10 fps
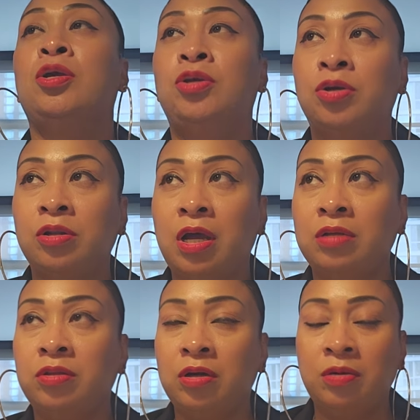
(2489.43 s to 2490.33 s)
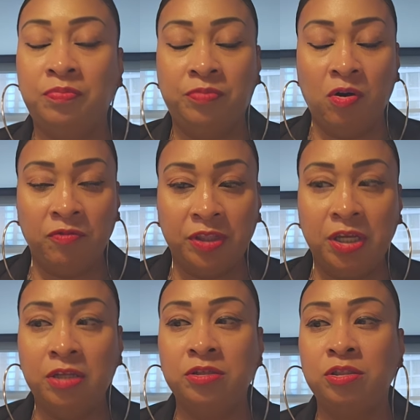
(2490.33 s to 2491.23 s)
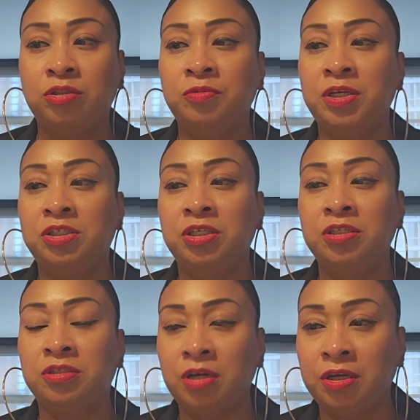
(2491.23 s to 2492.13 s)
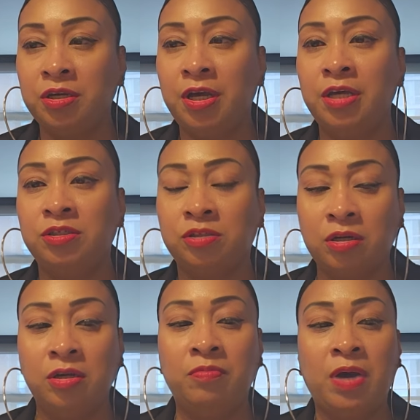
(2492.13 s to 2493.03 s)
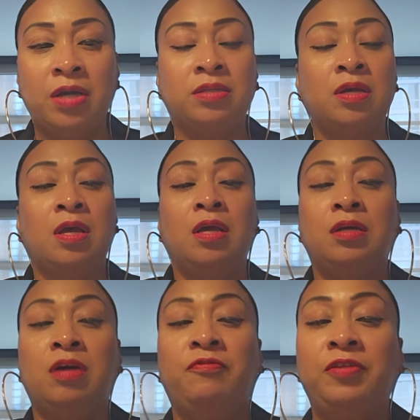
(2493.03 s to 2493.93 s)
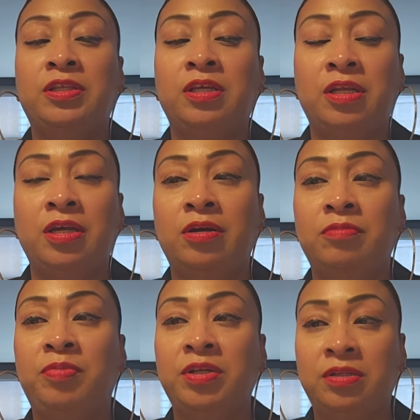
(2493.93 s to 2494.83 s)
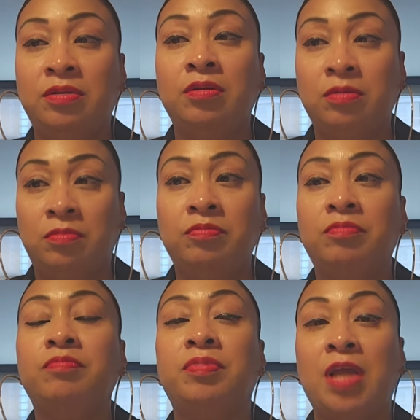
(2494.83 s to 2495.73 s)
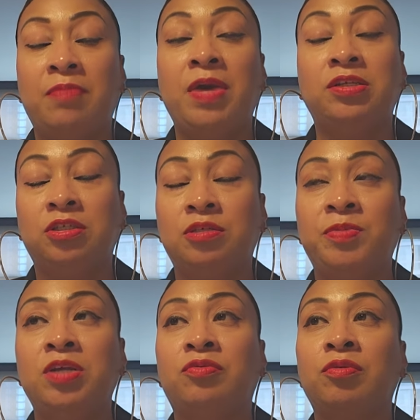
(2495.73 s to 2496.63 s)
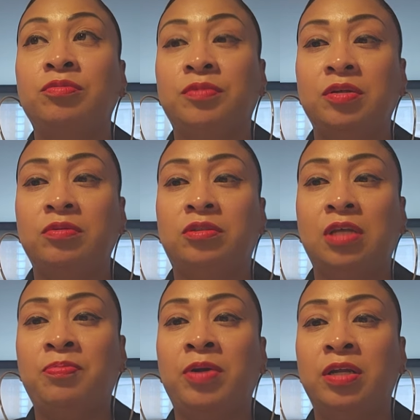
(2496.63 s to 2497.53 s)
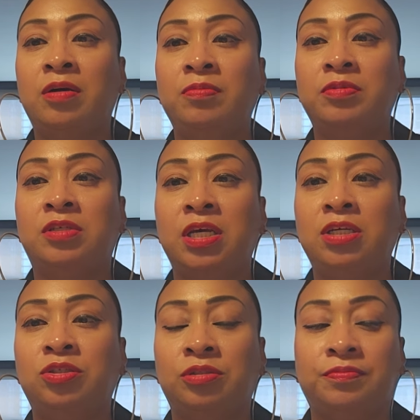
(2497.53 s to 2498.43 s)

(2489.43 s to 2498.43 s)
You're locked up, overthinking a situation, stuck in your head, stuck in your mind, conflicted here, but black magic is being thrown. Stay prayed up, sage.